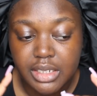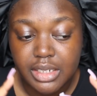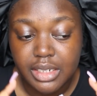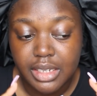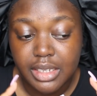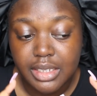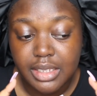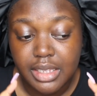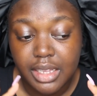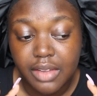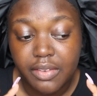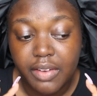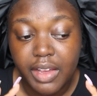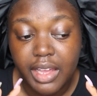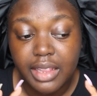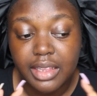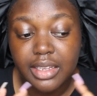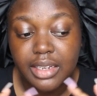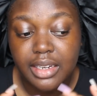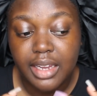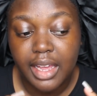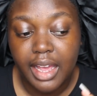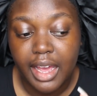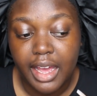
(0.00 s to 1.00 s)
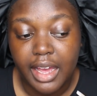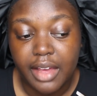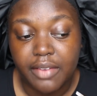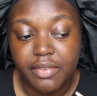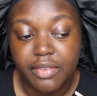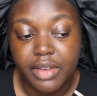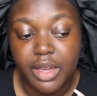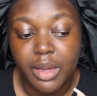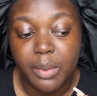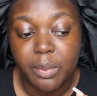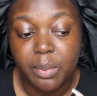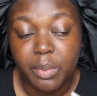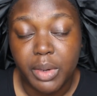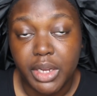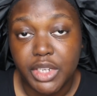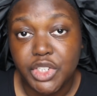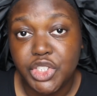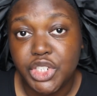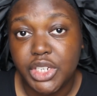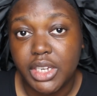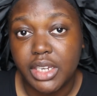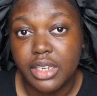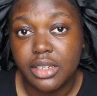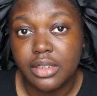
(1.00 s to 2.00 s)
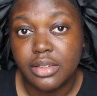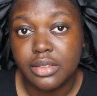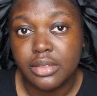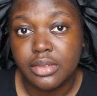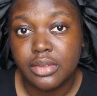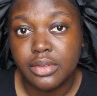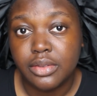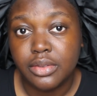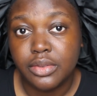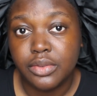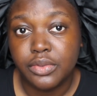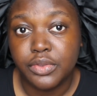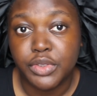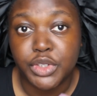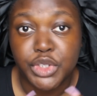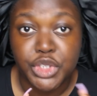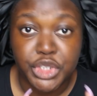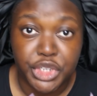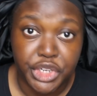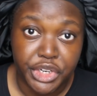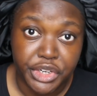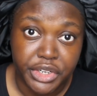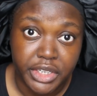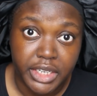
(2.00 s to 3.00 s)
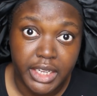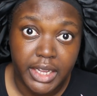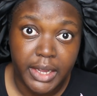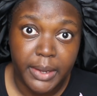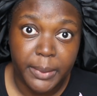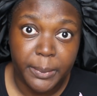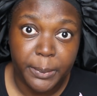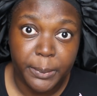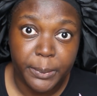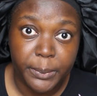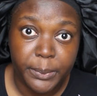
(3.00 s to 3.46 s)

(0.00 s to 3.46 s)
Does Love Island have a budget for security?